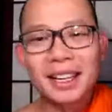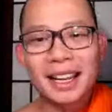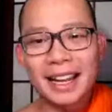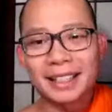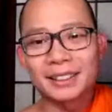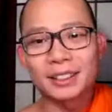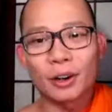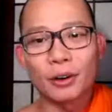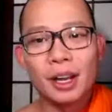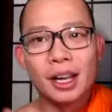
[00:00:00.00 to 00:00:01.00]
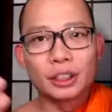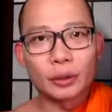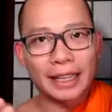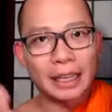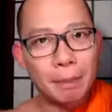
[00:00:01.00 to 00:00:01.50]
and so
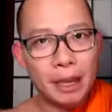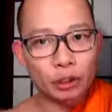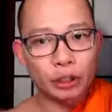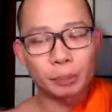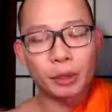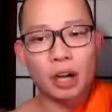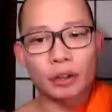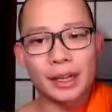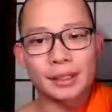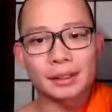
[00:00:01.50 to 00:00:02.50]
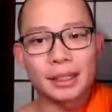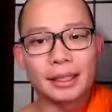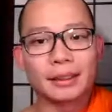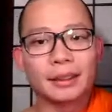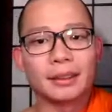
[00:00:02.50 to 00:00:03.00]
I can measure their progress,
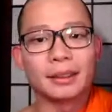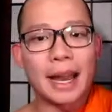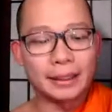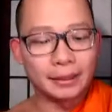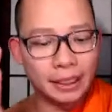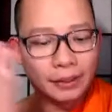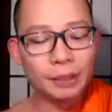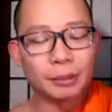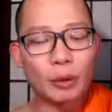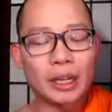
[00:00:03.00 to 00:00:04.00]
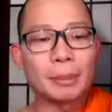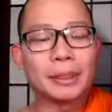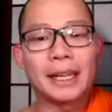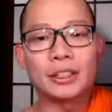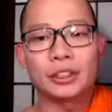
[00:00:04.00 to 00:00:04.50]
and I give them
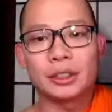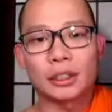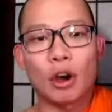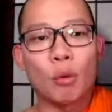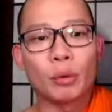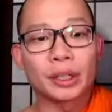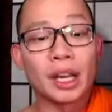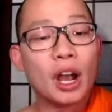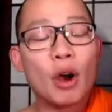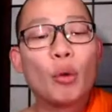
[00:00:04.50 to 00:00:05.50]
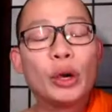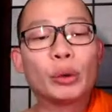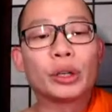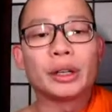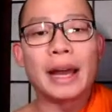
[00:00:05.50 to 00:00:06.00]
recommendations and homework. We
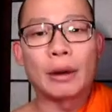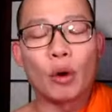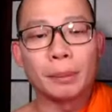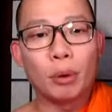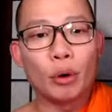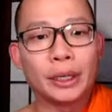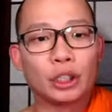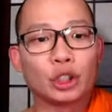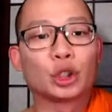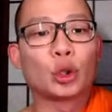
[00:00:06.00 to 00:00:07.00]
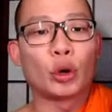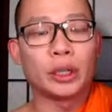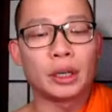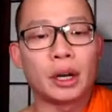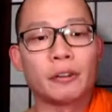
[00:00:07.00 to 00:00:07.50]
were at one point
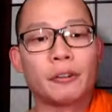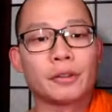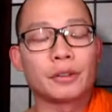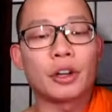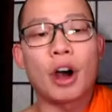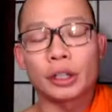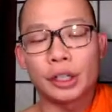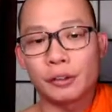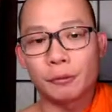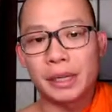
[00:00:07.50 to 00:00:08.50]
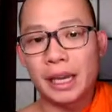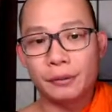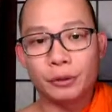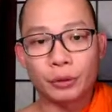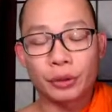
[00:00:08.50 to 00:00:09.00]
short of cognitive
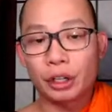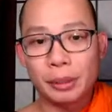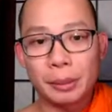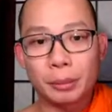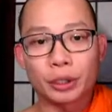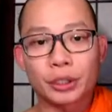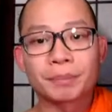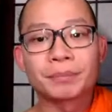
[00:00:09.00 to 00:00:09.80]
behavioral therapy books.